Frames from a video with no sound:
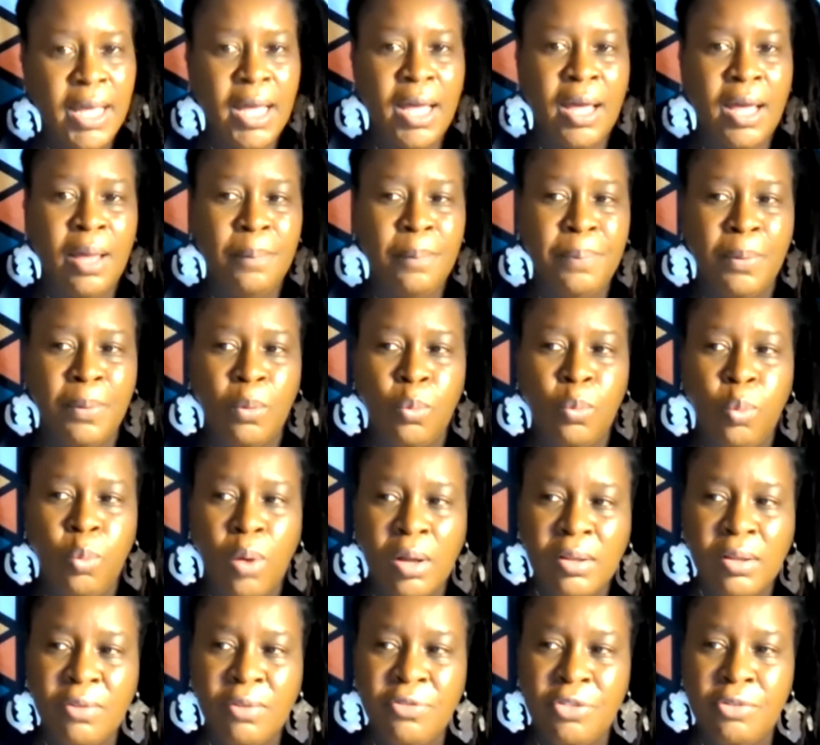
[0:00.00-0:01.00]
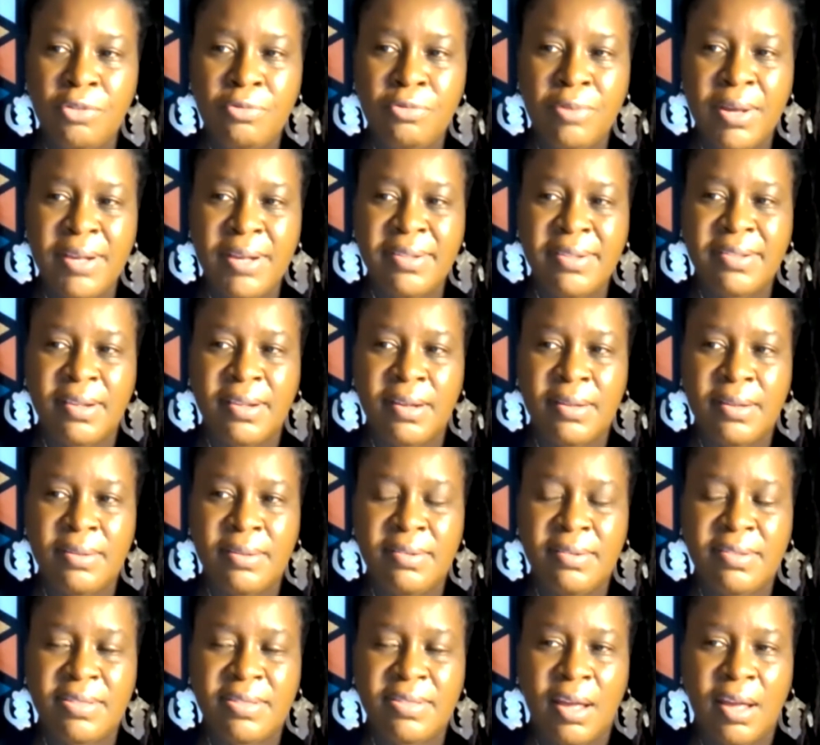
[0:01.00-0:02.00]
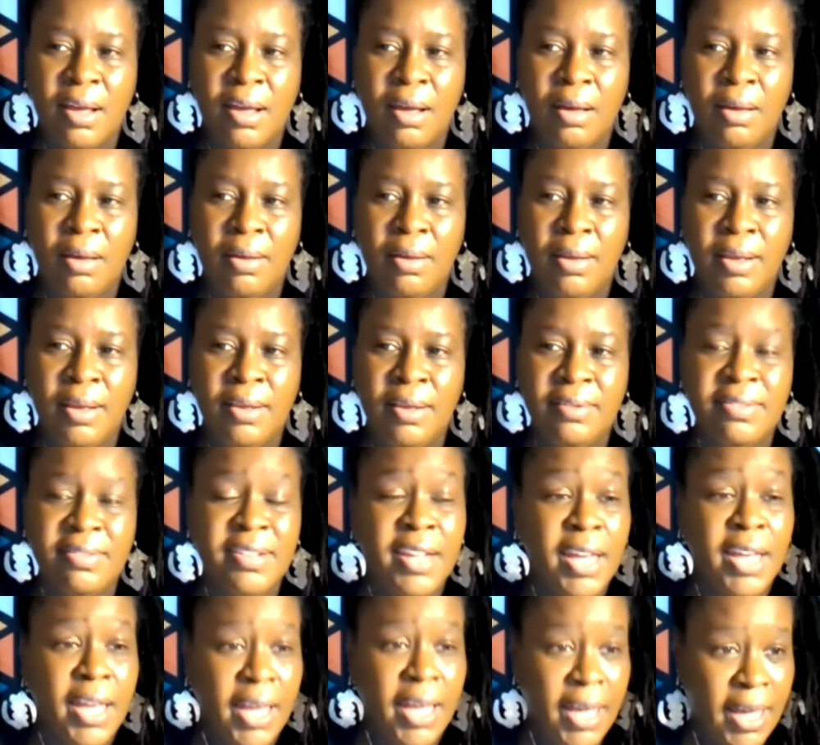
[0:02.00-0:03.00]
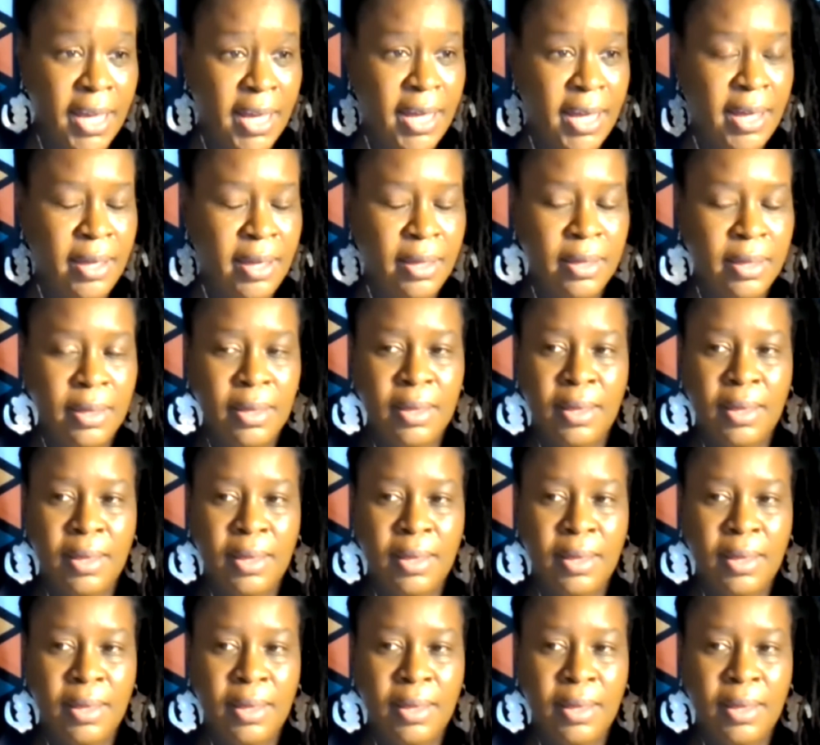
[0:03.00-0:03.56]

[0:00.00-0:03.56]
But one of the reasons that is key